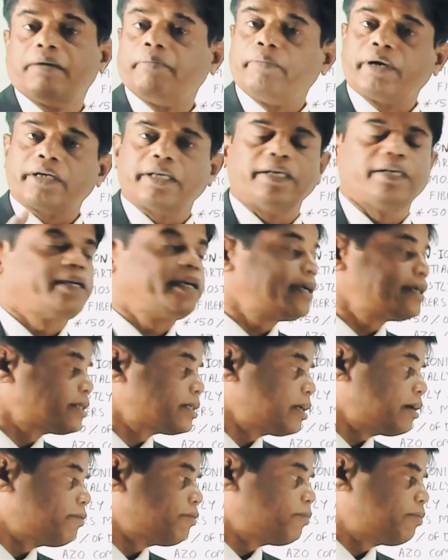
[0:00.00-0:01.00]
But in
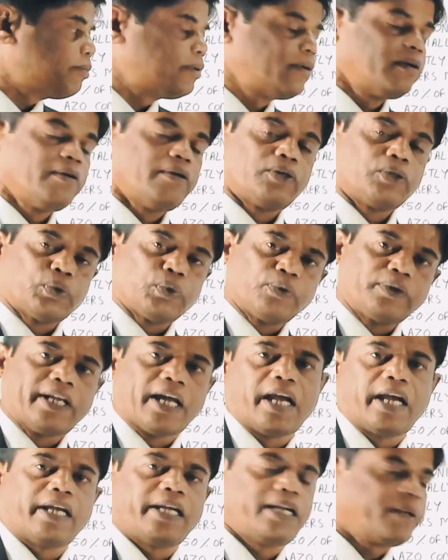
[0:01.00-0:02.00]
case of to
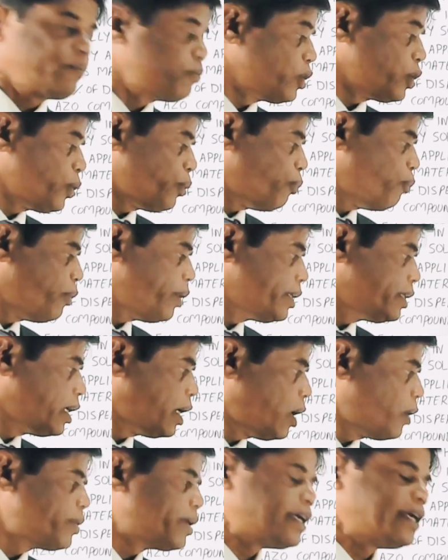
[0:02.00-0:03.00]
dye
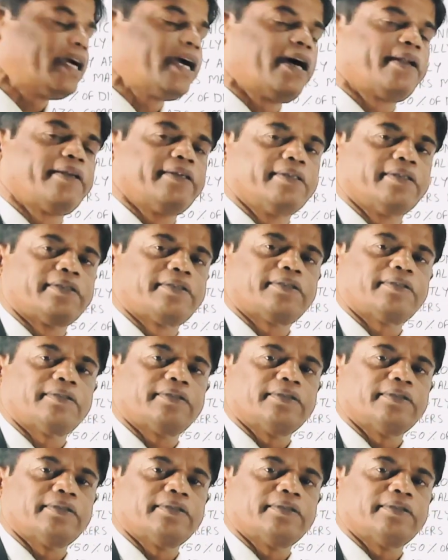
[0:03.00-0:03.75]
without carriers,